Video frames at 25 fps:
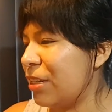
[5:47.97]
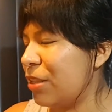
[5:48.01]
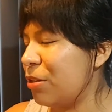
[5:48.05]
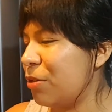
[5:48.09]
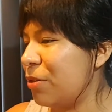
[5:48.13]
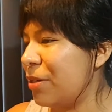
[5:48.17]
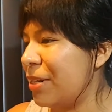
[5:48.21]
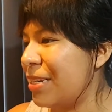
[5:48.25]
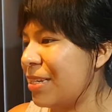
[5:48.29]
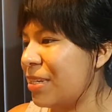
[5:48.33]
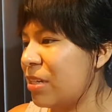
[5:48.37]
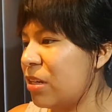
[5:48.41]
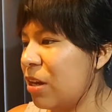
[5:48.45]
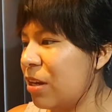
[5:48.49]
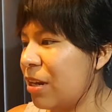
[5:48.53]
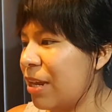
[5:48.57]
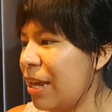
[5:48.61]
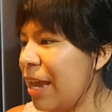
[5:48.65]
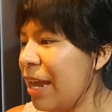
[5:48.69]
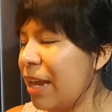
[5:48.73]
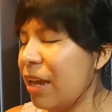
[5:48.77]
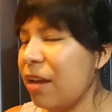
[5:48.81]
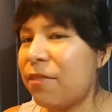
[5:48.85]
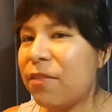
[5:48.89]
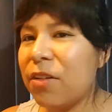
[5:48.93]
there is not a
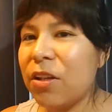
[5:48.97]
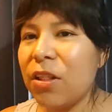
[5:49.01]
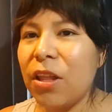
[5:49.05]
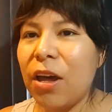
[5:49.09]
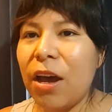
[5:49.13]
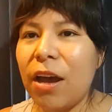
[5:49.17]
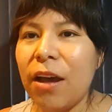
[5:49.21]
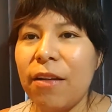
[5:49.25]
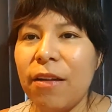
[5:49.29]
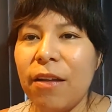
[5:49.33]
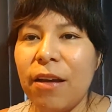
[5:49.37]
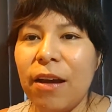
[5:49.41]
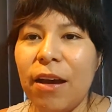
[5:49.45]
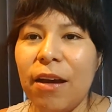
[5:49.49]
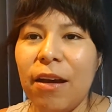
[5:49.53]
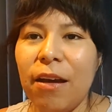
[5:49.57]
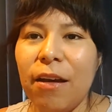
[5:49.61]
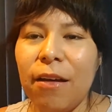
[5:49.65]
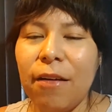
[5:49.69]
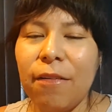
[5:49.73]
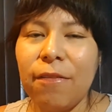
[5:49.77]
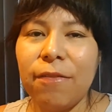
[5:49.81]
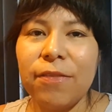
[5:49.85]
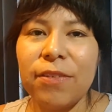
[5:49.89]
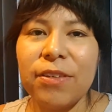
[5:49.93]
heck of a lot
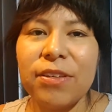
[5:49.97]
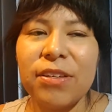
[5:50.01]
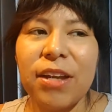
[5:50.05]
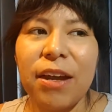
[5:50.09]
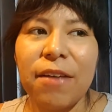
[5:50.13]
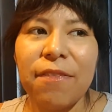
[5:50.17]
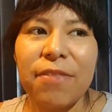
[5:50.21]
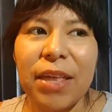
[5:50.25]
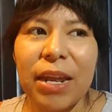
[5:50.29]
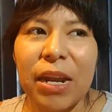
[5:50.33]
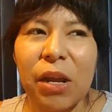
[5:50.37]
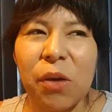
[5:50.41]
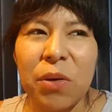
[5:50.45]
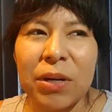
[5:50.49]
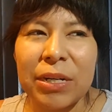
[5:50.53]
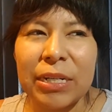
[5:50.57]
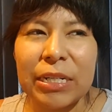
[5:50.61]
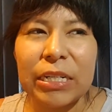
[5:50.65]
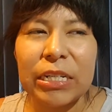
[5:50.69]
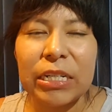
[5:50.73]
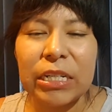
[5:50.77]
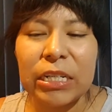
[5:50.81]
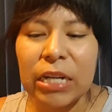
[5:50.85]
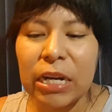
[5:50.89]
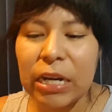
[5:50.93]
of stuff that I
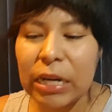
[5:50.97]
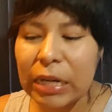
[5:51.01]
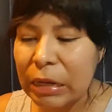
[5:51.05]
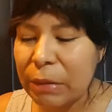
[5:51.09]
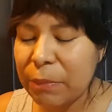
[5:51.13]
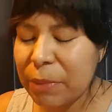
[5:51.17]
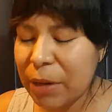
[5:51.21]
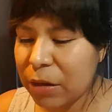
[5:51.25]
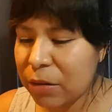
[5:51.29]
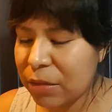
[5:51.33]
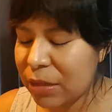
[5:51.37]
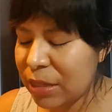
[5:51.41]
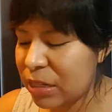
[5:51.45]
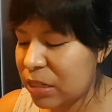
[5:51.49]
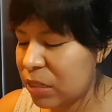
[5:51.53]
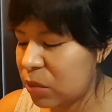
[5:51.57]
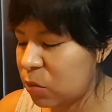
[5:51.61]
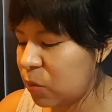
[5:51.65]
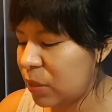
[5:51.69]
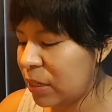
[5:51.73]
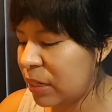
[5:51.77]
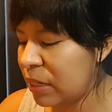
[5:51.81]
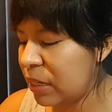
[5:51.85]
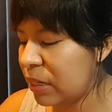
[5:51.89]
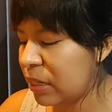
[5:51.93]
wanted to talk about this
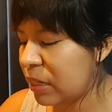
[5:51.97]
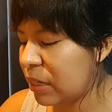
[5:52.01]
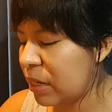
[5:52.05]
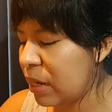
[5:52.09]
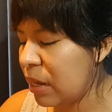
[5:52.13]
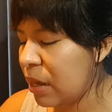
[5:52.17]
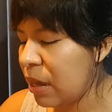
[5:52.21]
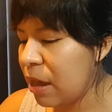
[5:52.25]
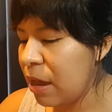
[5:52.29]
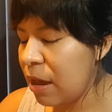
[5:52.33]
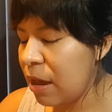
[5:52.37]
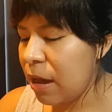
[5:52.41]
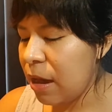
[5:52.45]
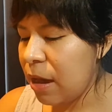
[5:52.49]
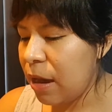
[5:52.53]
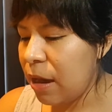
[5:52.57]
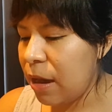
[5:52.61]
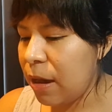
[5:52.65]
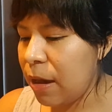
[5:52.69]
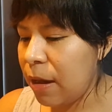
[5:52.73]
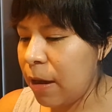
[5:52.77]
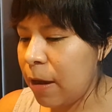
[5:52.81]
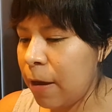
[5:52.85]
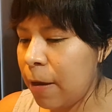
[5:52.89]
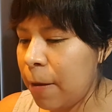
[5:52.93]
week.
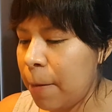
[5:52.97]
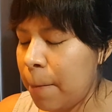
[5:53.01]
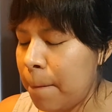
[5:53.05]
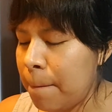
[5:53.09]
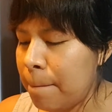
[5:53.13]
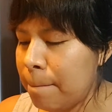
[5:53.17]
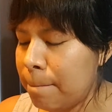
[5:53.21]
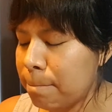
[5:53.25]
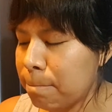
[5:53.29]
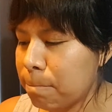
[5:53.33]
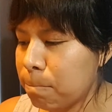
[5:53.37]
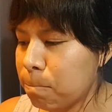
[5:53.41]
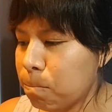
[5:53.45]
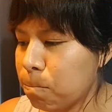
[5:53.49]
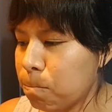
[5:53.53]
Um,